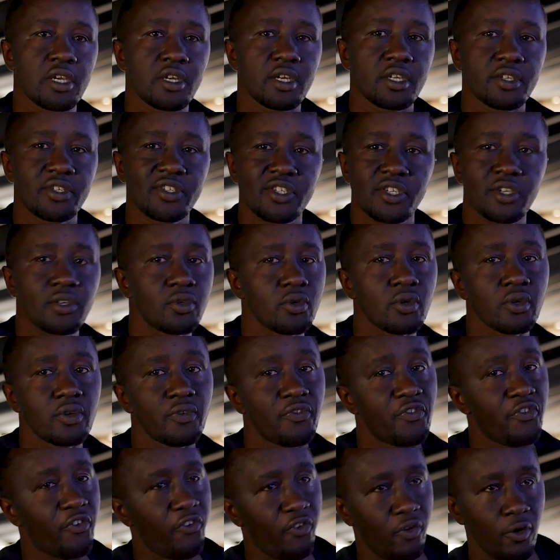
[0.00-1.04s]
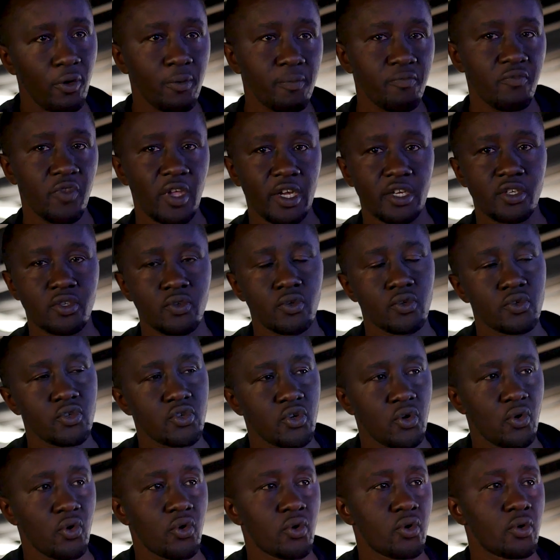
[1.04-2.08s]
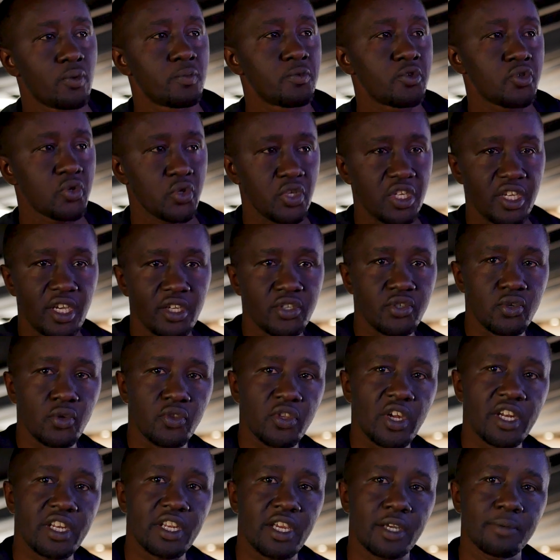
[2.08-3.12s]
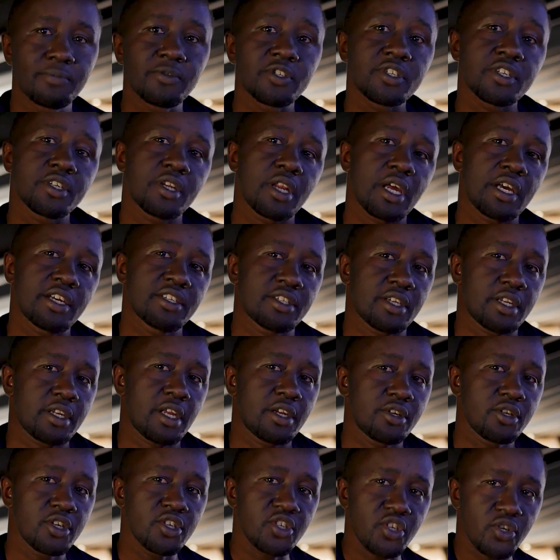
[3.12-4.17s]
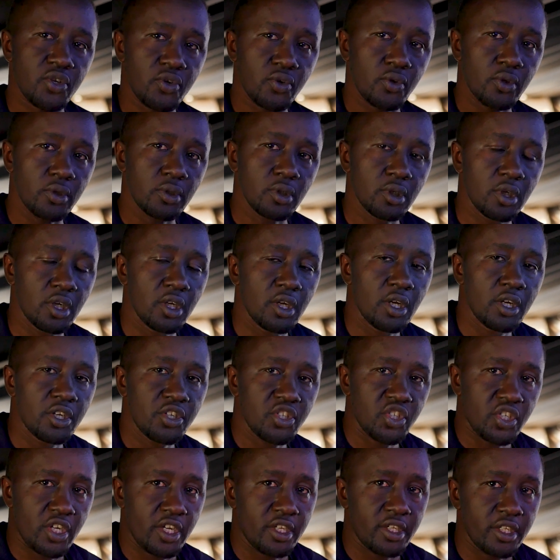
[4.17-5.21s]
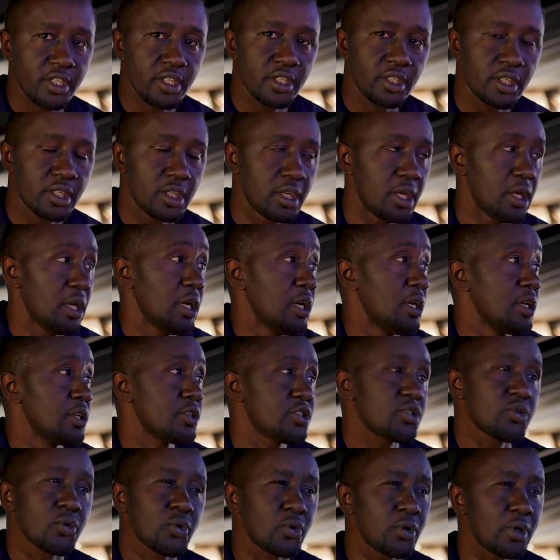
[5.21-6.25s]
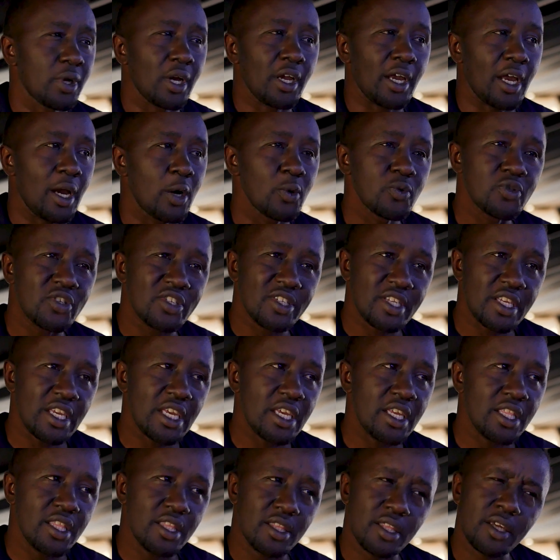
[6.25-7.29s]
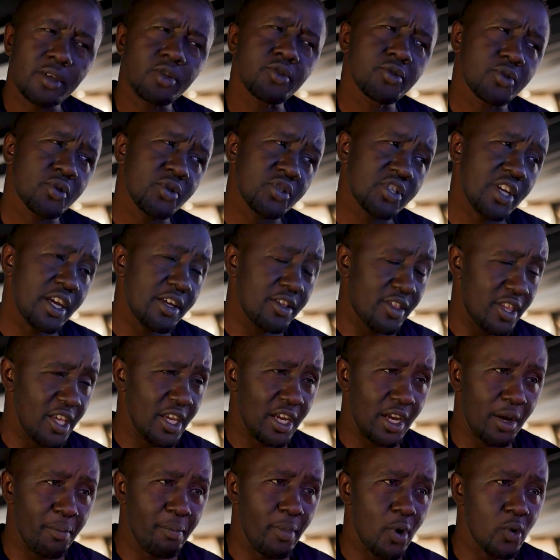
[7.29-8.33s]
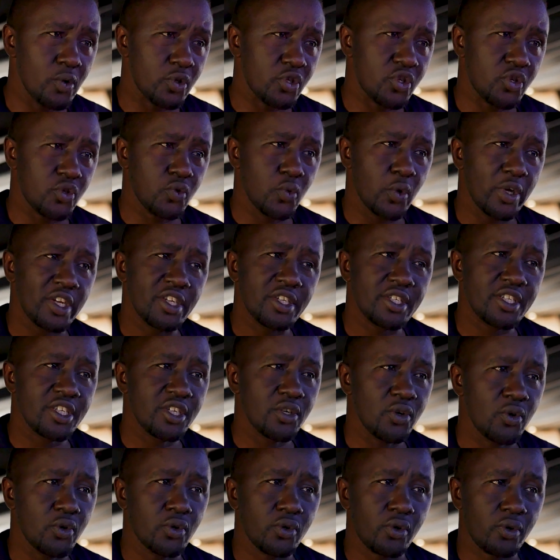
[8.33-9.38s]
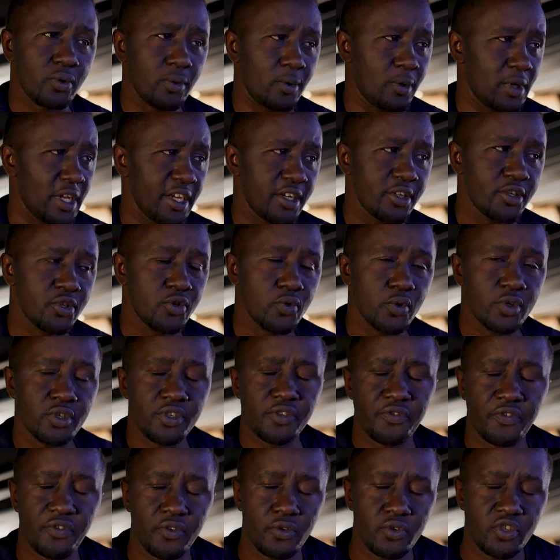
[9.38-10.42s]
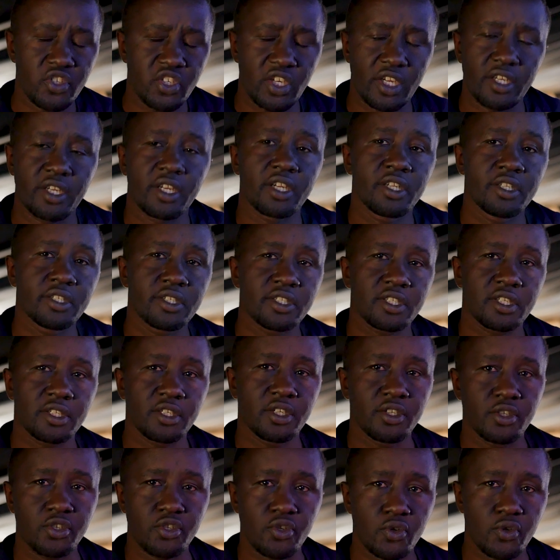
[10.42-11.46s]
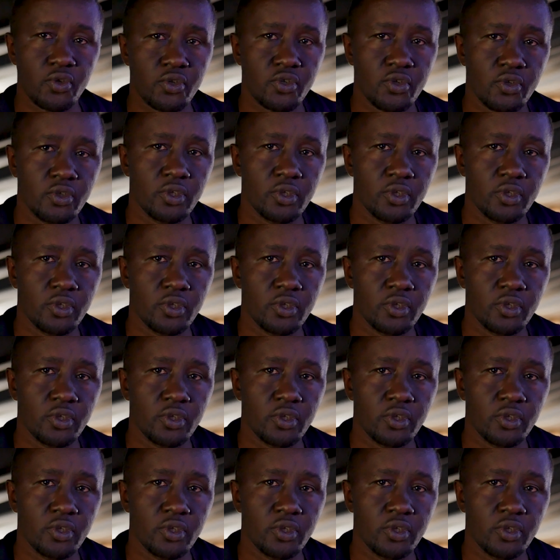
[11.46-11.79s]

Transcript: a signal from that control room to here, so that comes in as an additional channel. So I would say those are, I think, about 20 or like 24 channels in total.